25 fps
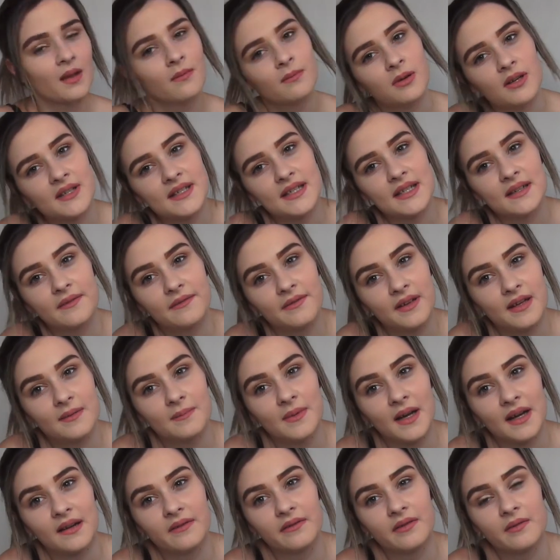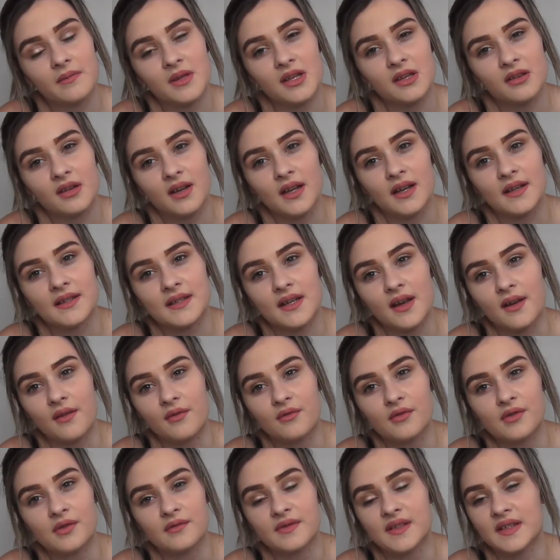positive feedback from you guys, I
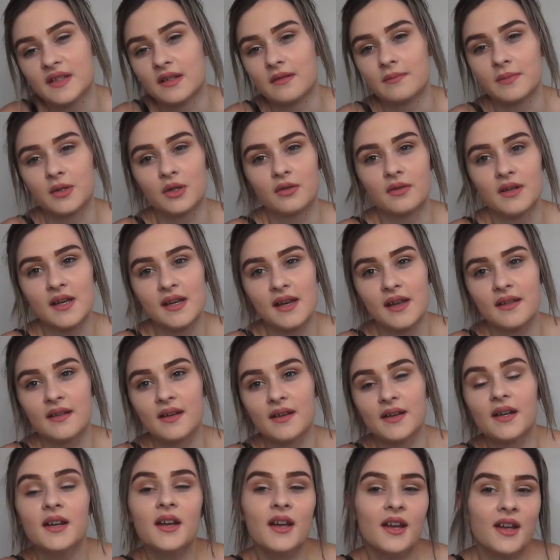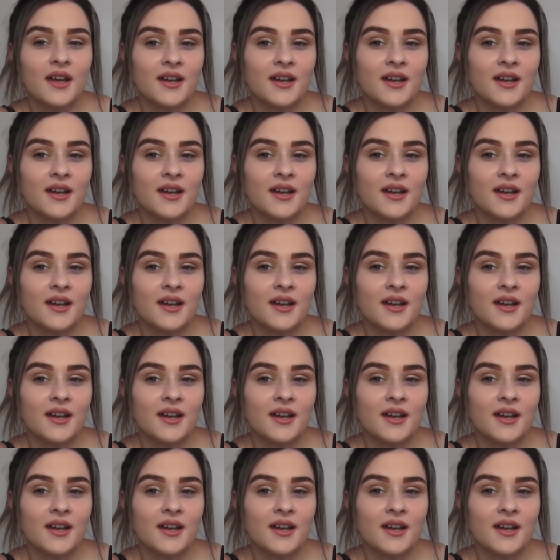would have stopped altogether.